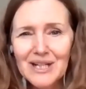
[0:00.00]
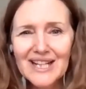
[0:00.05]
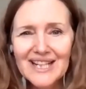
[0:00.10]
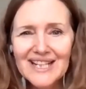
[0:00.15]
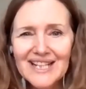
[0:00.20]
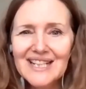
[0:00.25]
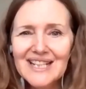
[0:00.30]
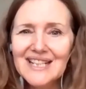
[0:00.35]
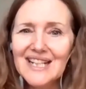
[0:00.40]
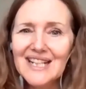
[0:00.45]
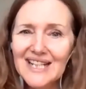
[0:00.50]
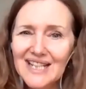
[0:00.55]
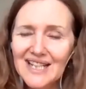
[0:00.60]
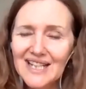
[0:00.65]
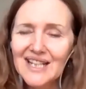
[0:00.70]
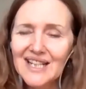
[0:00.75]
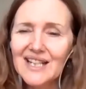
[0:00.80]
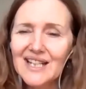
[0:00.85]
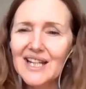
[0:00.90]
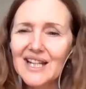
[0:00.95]
And
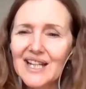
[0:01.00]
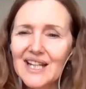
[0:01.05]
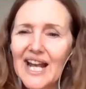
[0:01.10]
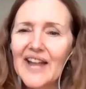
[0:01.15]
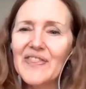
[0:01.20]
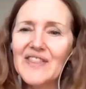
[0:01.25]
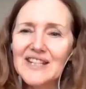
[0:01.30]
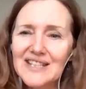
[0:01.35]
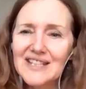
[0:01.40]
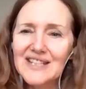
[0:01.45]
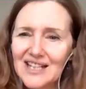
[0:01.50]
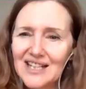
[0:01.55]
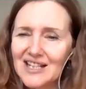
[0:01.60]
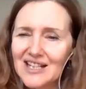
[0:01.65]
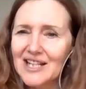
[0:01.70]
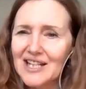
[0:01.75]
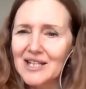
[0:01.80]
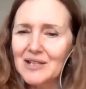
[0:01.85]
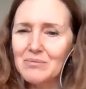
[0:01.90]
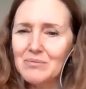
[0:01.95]
at the
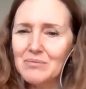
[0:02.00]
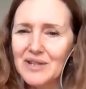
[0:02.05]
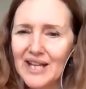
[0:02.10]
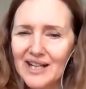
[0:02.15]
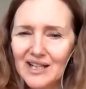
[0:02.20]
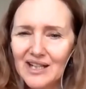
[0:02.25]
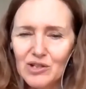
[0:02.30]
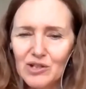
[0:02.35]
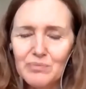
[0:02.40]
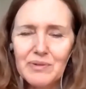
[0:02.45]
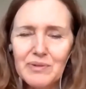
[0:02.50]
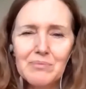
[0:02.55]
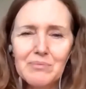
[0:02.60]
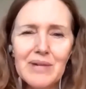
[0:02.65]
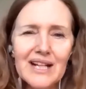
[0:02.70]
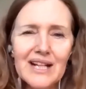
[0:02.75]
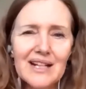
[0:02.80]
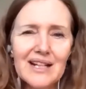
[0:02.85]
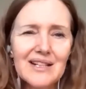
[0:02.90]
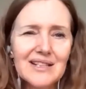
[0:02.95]
time that coping
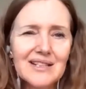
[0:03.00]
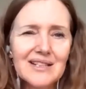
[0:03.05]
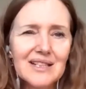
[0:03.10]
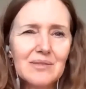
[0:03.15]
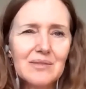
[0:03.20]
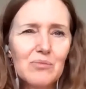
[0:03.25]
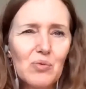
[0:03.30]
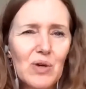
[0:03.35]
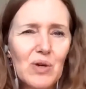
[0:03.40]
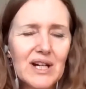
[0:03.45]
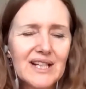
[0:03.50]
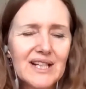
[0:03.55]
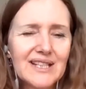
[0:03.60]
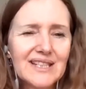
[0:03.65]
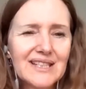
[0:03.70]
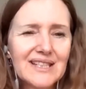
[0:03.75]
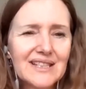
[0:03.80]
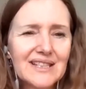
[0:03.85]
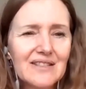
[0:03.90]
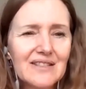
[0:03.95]
mechanism
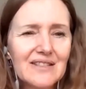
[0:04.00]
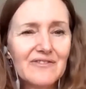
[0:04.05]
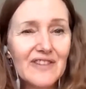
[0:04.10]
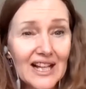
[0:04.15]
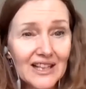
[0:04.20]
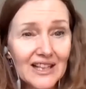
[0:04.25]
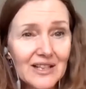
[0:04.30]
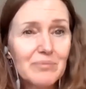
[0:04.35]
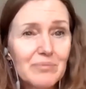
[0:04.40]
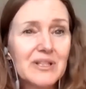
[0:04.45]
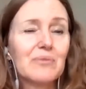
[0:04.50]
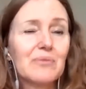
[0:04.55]
was developed,